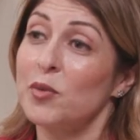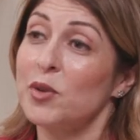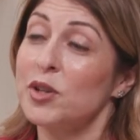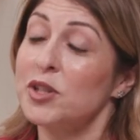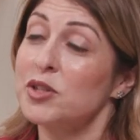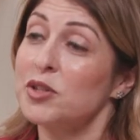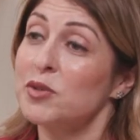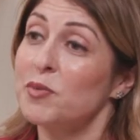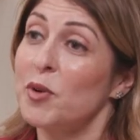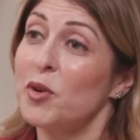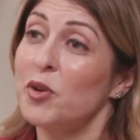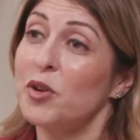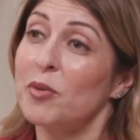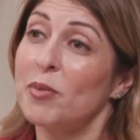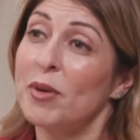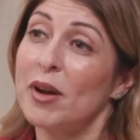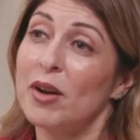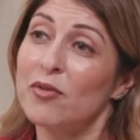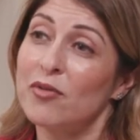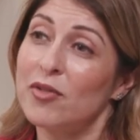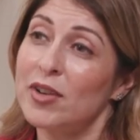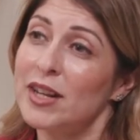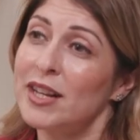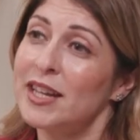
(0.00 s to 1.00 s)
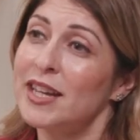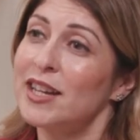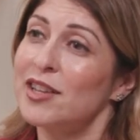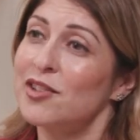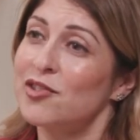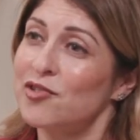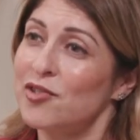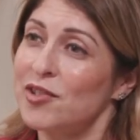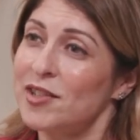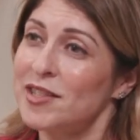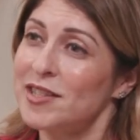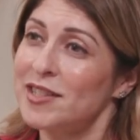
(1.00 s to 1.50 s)
that we spoke about really
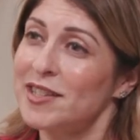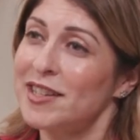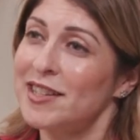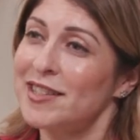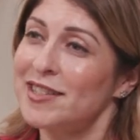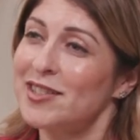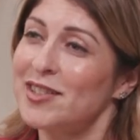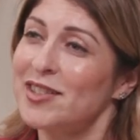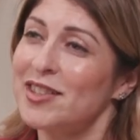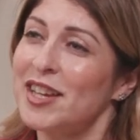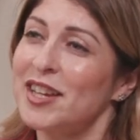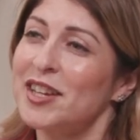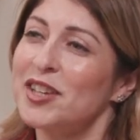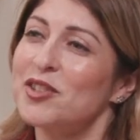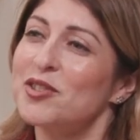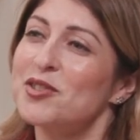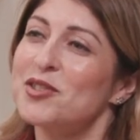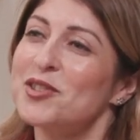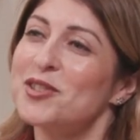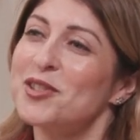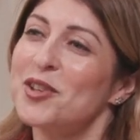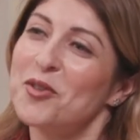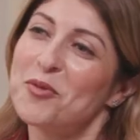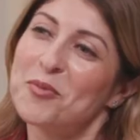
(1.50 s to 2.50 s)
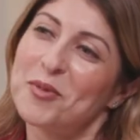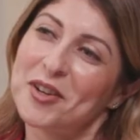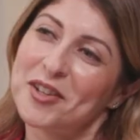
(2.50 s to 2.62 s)
interesting. So thank you so